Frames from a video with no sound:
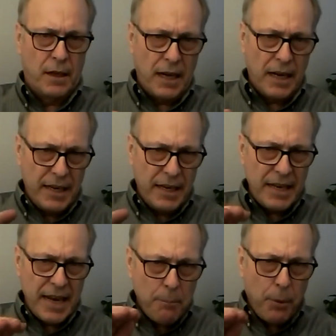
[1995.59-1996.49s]
And
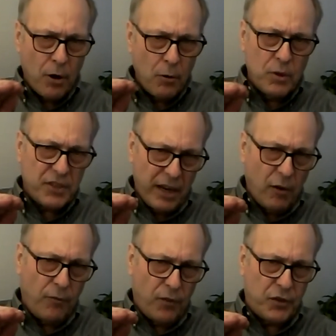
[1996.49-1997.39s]
that part was
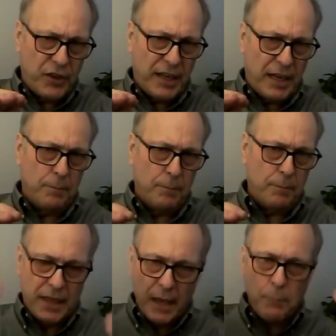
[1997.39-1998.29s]
helpful to him
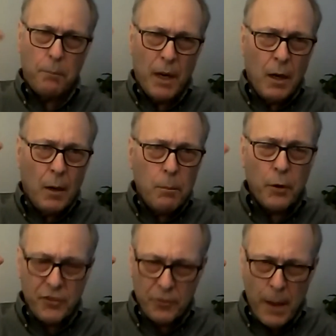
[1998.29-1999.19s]
to get
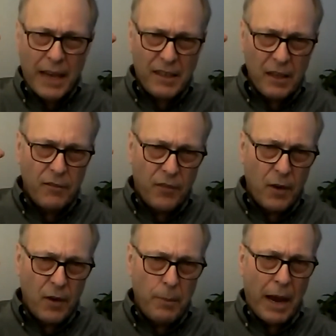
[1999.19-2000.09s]
perspective
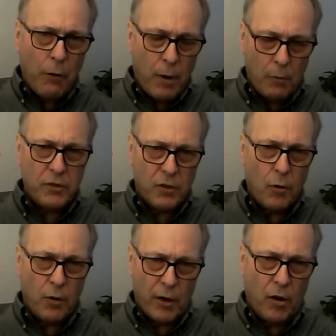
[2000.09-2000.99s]
about what was
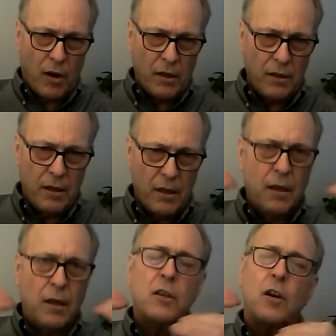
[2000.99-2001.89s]
going on.
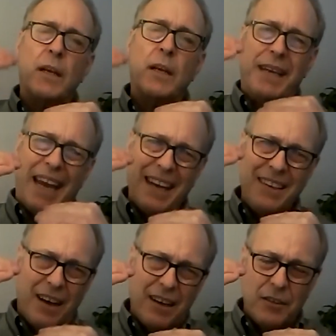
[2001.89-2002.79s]
He began
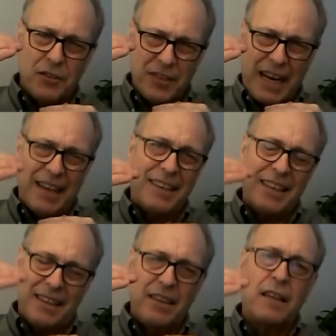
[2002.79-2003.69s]
to understand
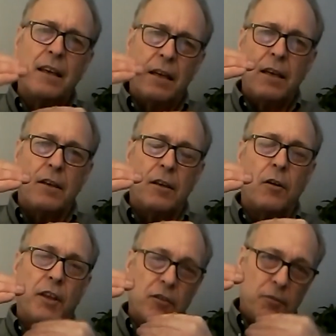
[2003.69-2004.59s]
that,
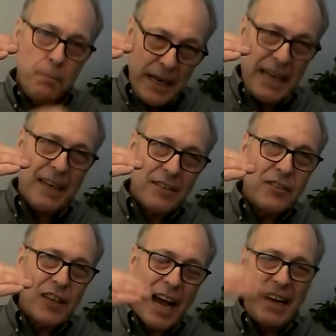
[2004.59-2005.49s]
there's me
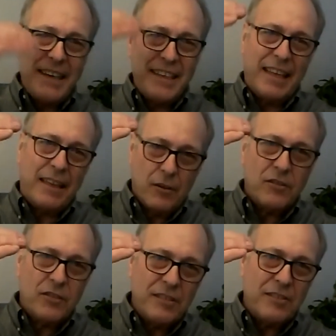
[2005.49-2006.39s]
inside and then there's
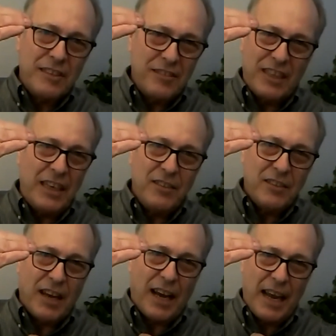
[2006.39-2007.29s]
this
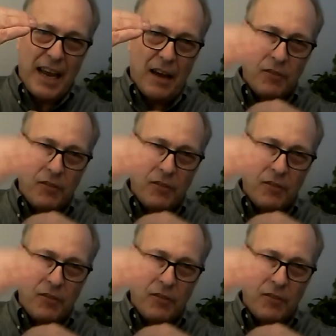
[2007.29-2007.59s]
disease I have.